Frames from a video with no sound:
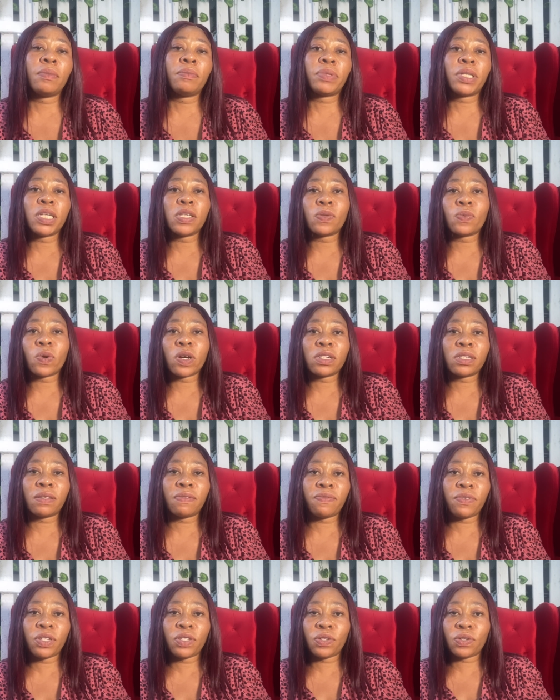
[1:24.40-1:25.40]
please watch the
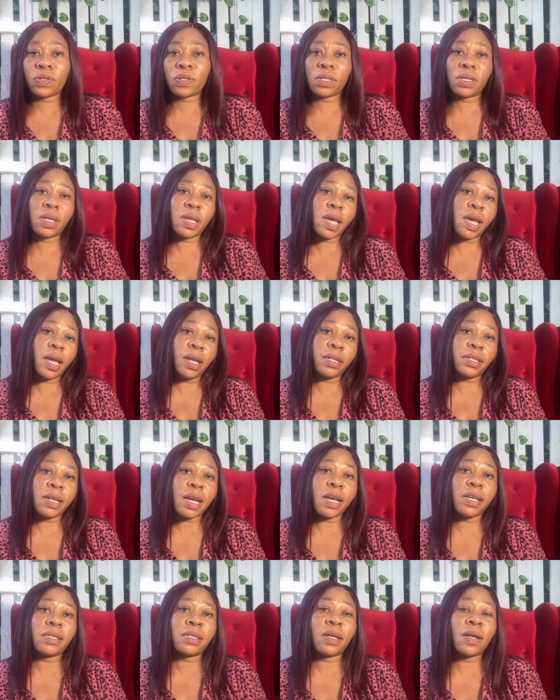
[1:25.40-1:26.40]
video to the end
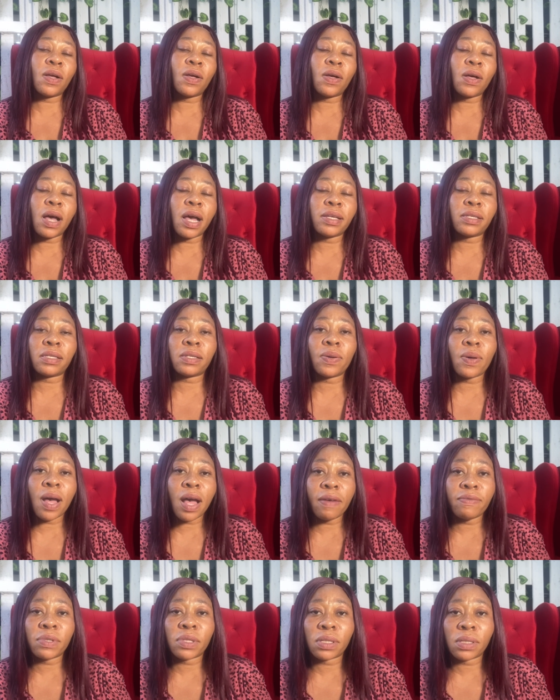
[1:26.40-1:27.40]
i i still
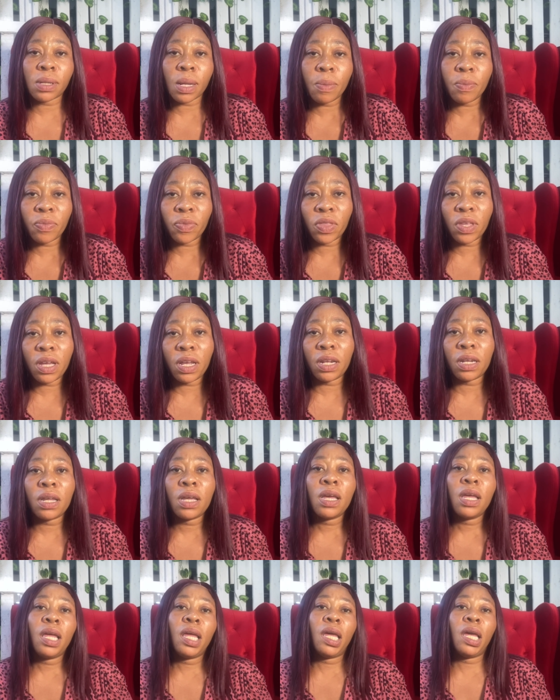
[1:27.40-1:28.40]
have something
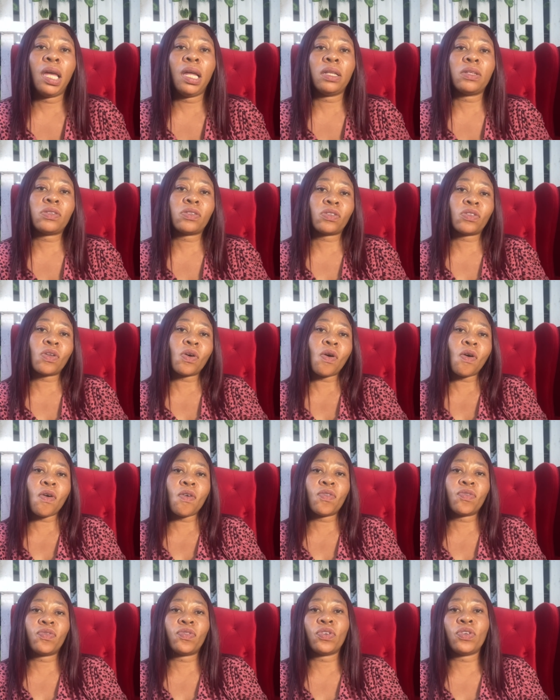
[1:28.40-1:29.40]
in
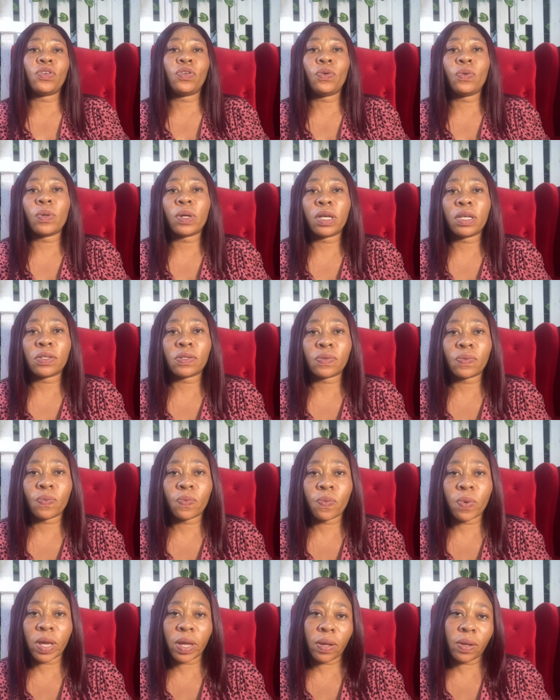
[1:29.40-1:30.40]
store for you as
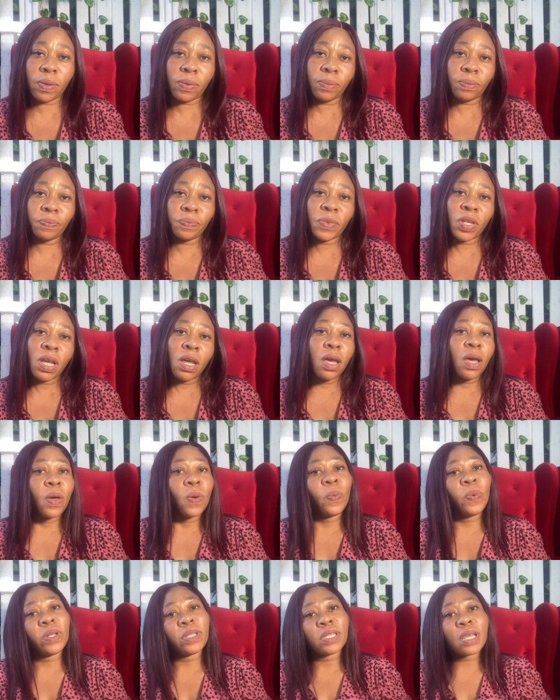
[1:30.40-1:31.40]
well.
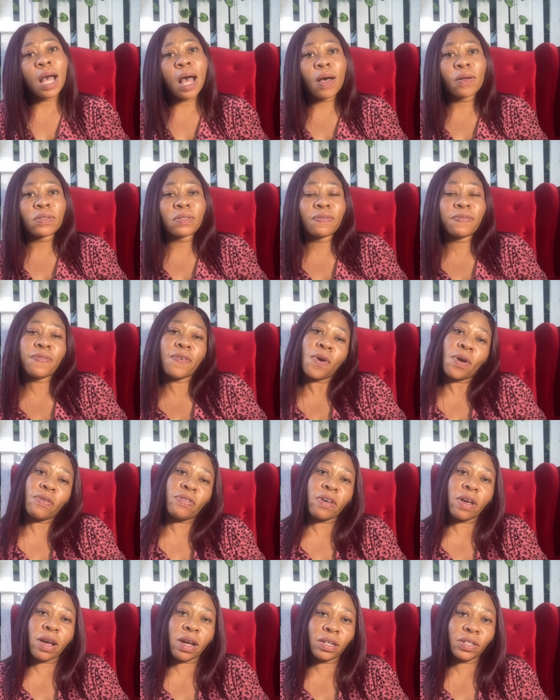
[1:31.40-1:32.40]
Without
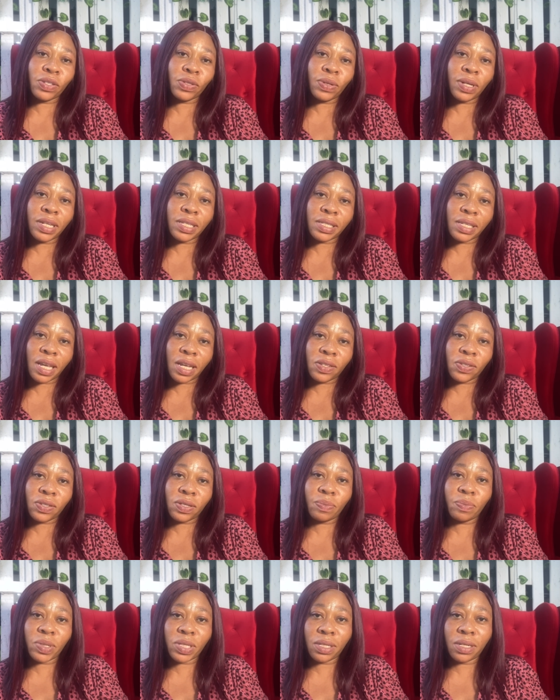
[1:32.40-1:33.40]
further ado, let's get to
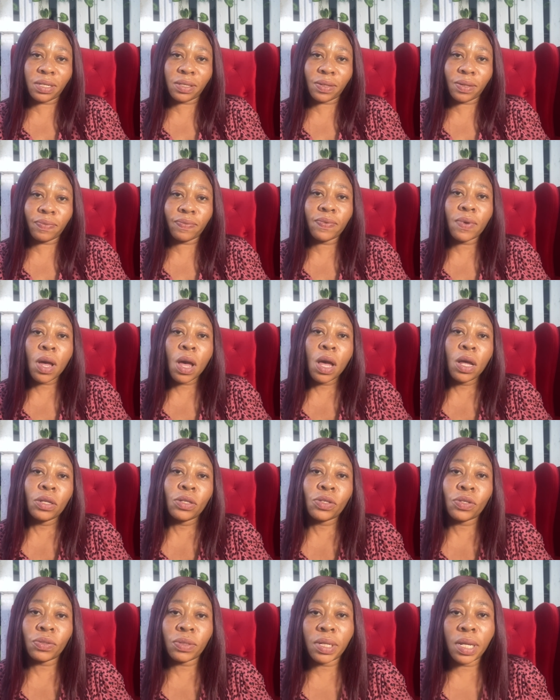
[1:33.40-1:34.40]
the business of
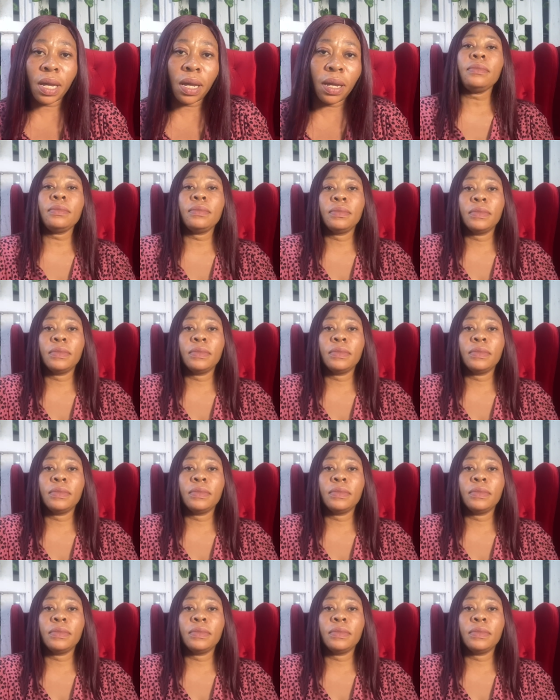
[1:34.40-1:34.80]
today.